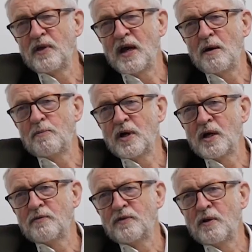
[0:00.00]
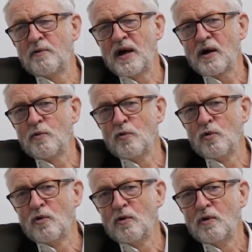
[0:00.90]
of the outbreak of the Iraq
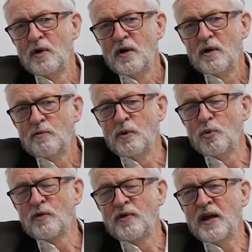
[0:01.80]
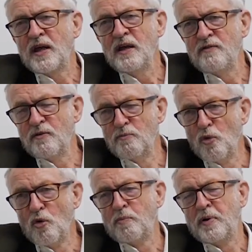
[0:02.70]
War, we would have had even
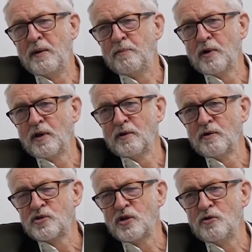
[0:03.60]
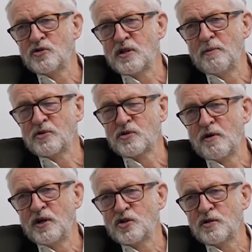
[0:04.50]
more people on those huge
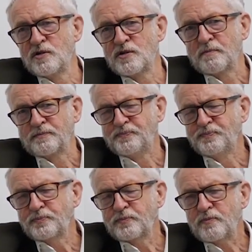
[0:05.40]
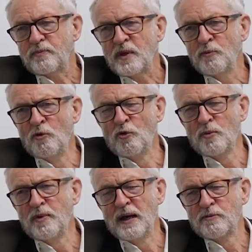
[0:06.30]
demonstrations. We
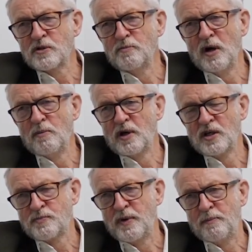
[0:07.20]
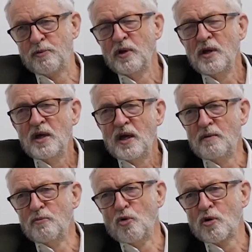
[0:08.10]
would have been able to mobilise people
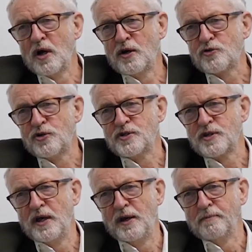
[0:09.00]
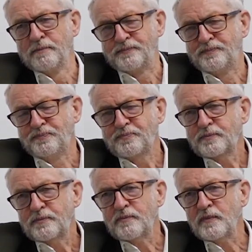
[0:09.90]
in more countries in
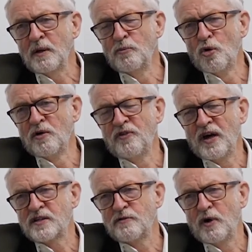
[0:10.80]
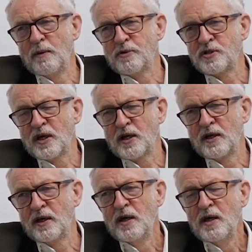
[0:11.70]
a more effective way,
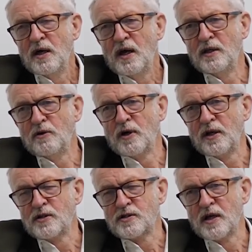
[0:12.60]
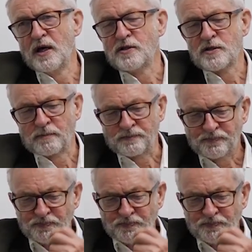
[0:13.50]
particularly in the United States.